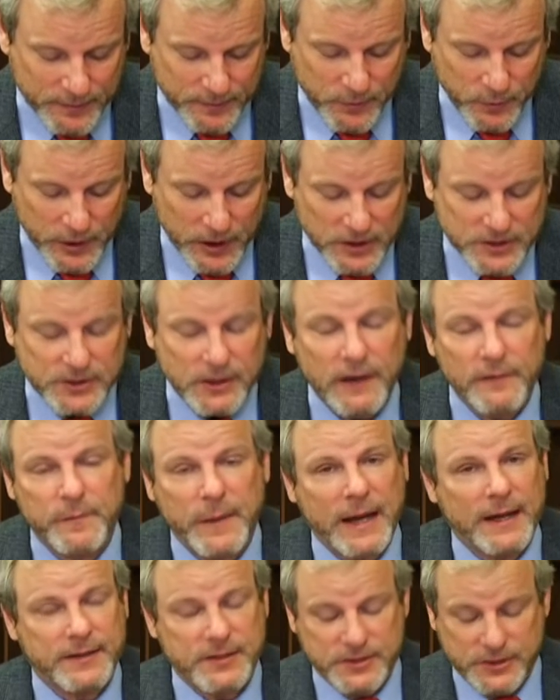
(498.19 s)
We also have
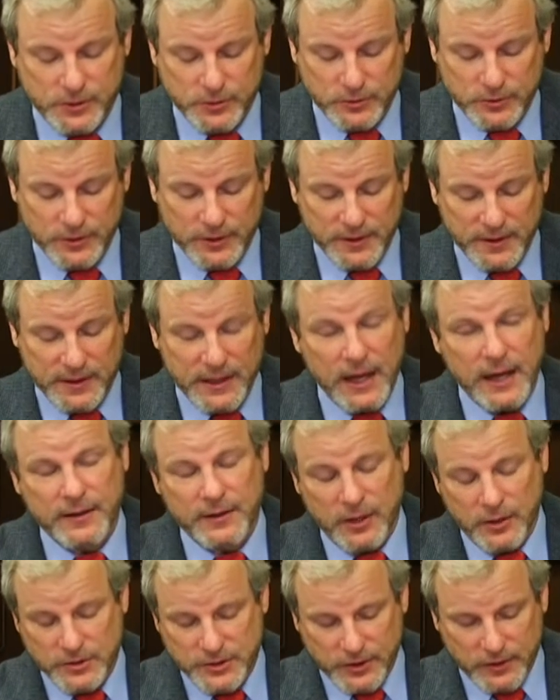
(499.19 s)
back to school,
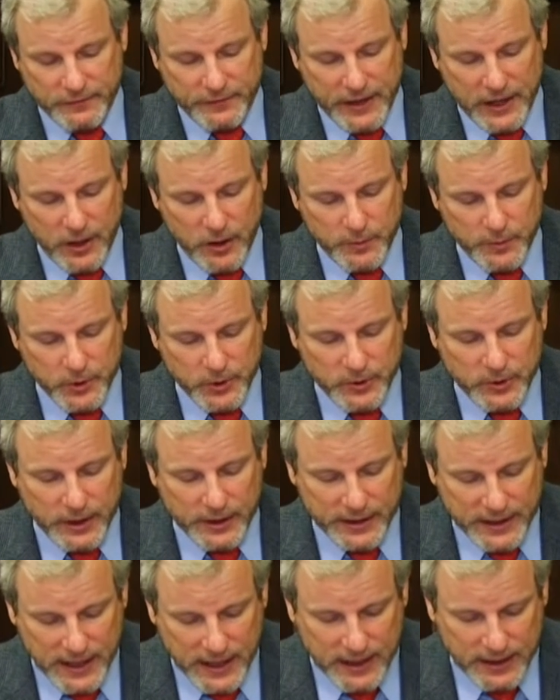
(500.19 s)
and those are available
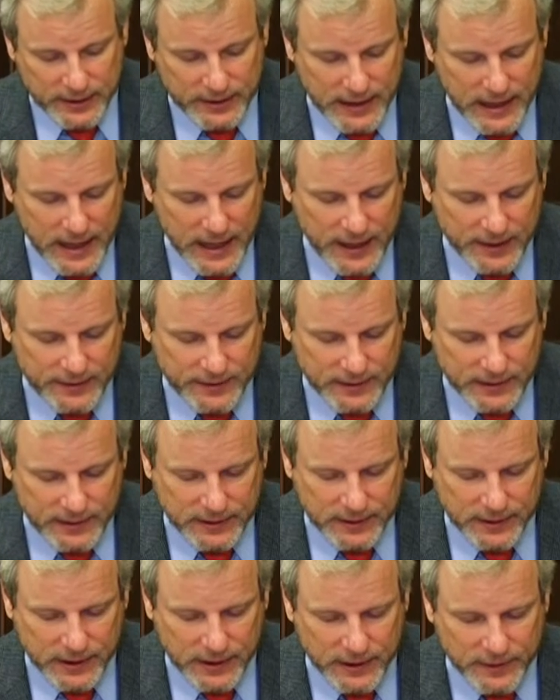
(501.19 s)
again at
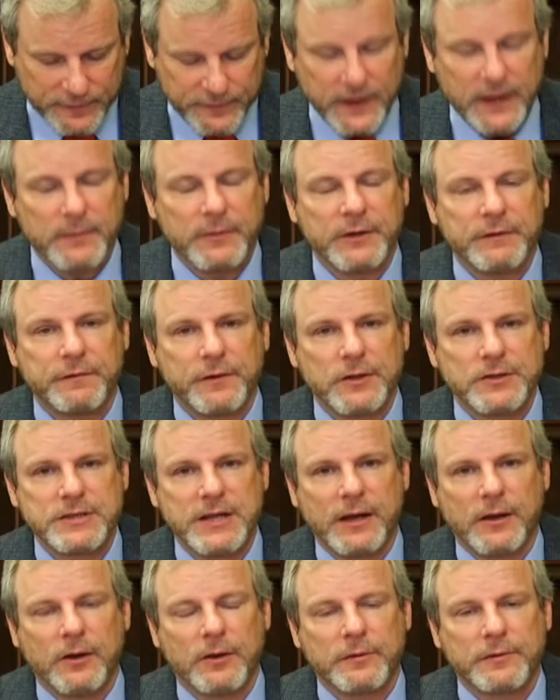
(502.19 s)
the Family
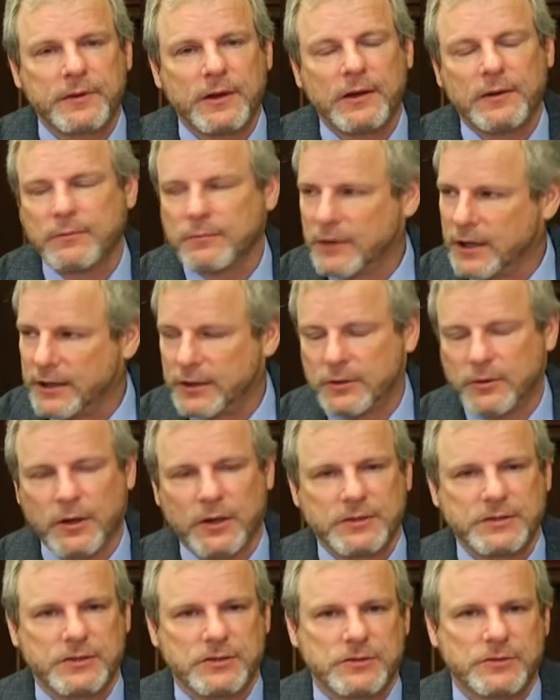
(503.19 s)
First Health right
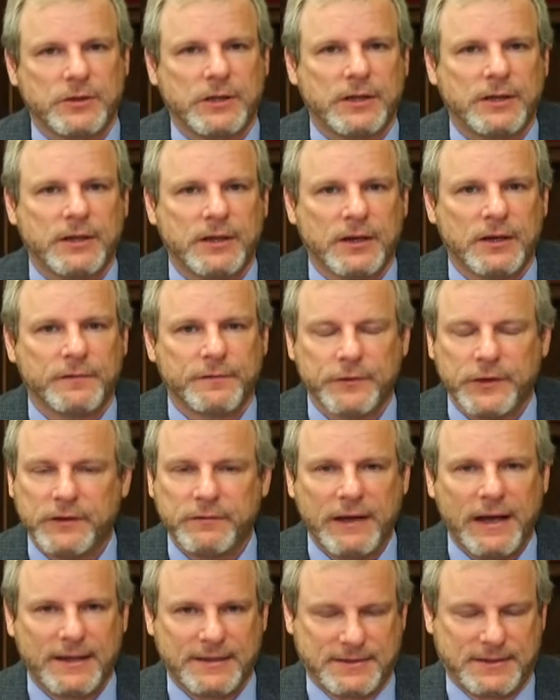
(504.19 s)
across the street here.
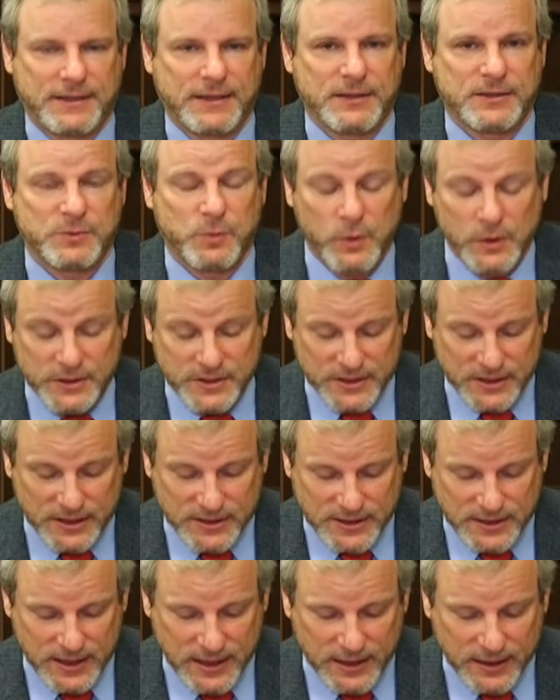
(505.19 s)
Free vaccines,
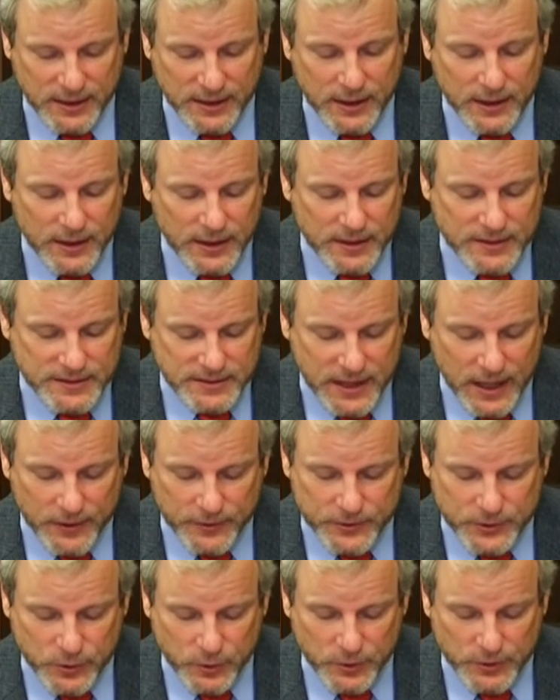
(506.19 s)
116
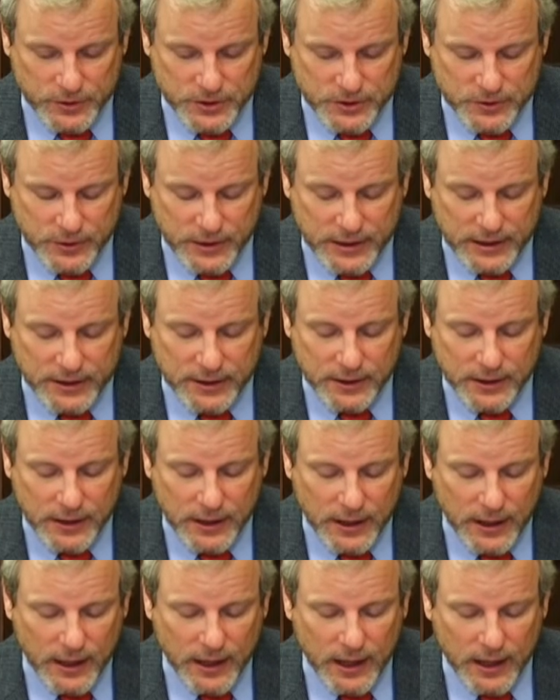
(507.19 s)
South George Street.
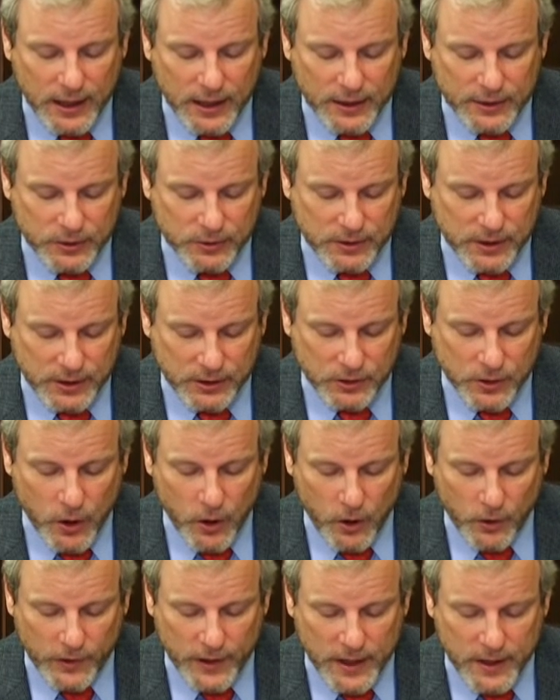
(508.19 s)
You can
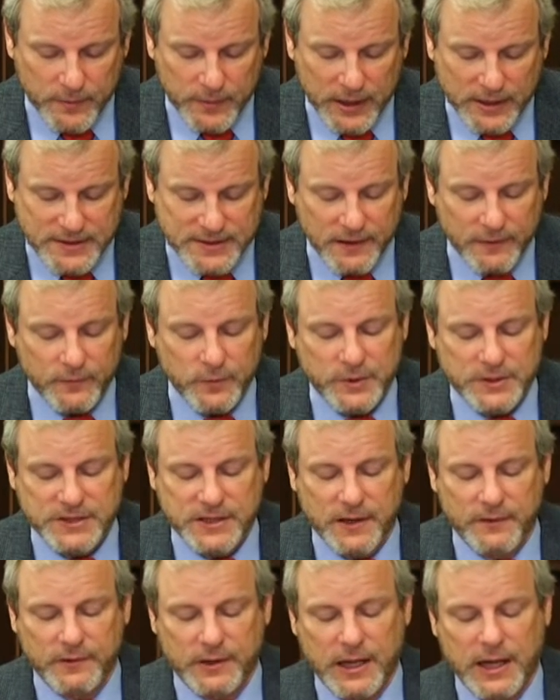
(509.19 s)
call them at
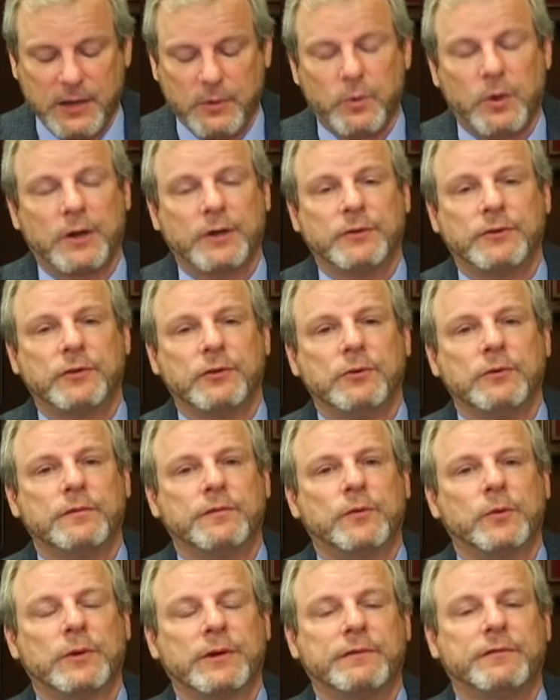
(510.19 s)

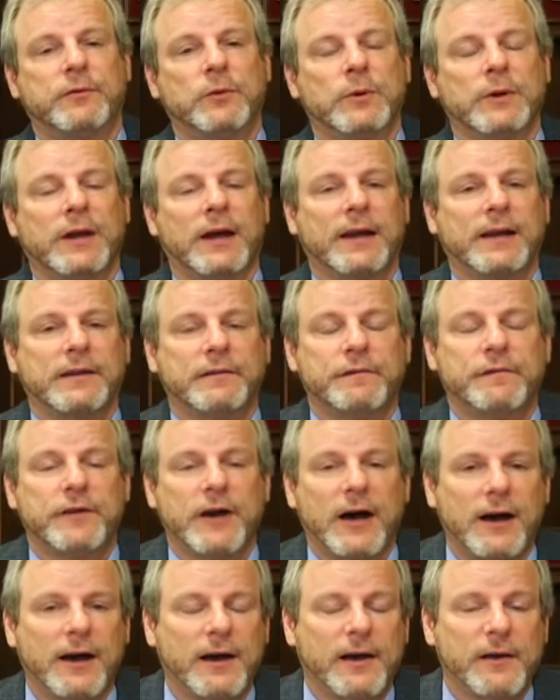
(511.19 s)

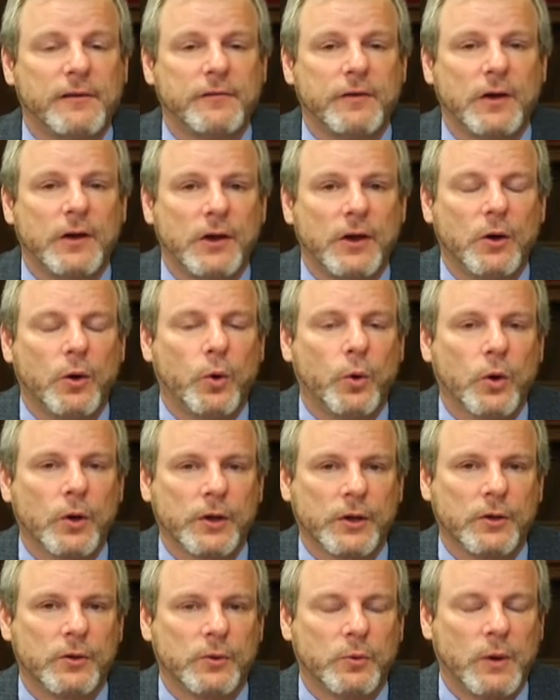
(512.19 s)
717-812-4495
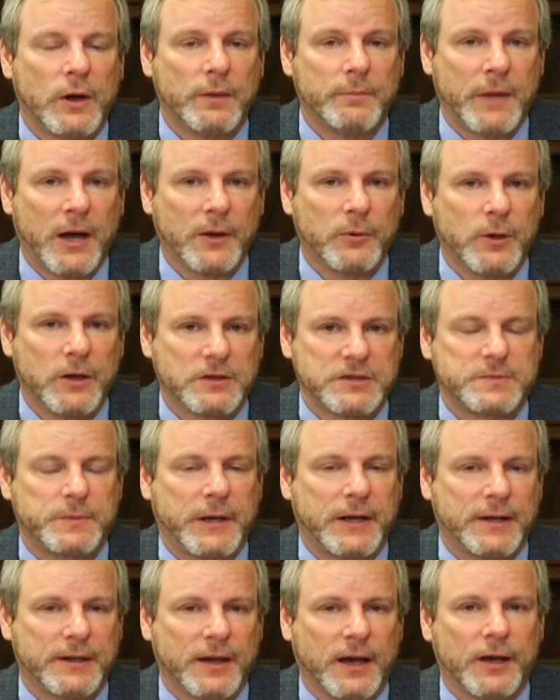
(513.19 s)
or go to
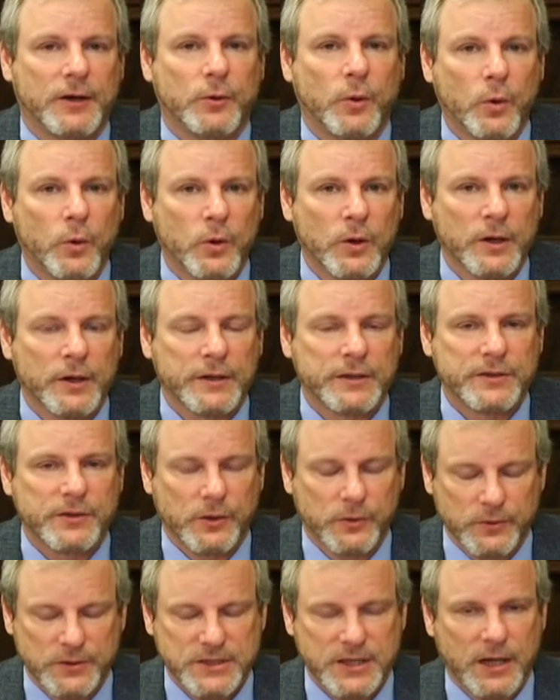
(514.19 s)
mywellspan.org
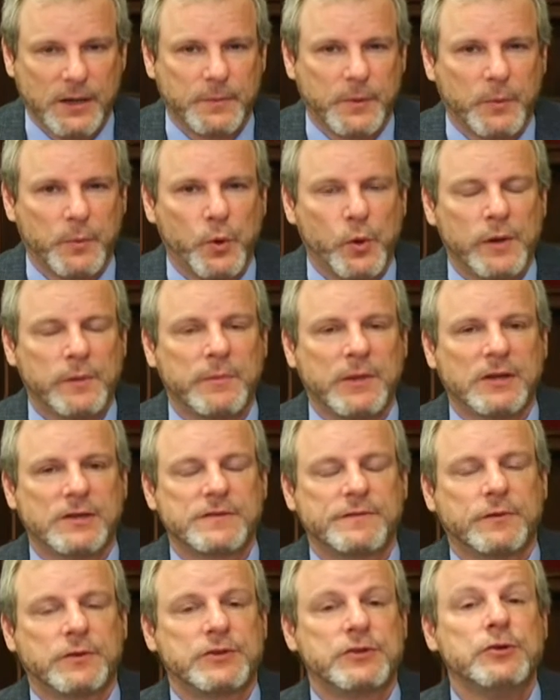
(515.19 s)
to set up
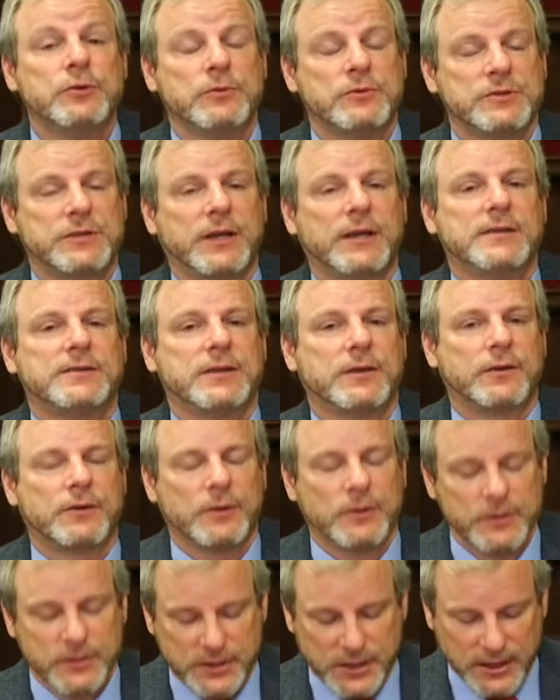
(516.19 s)
appointments for Tuesdays and
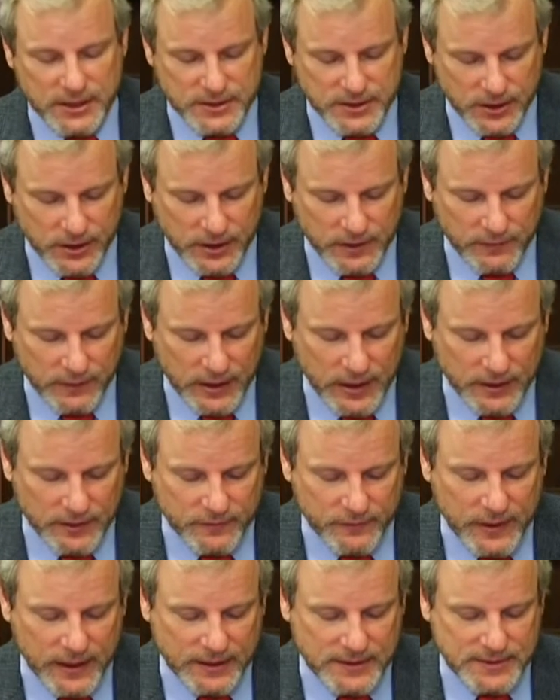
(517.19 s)
Thursdays. They're giving out
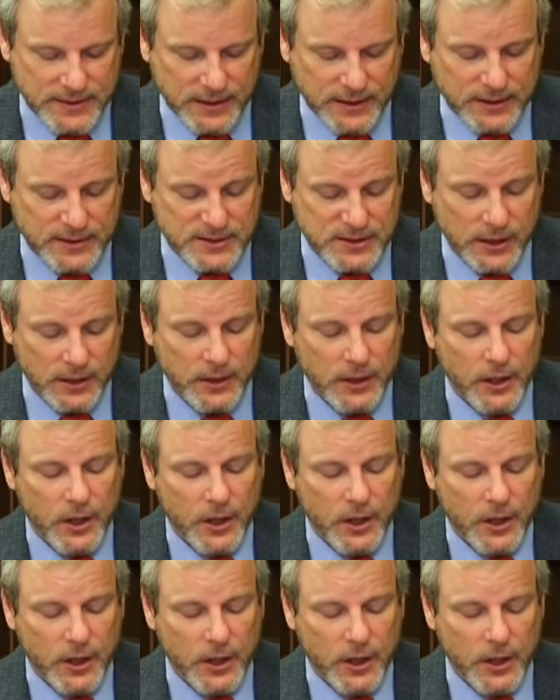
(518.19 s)
the vaccines.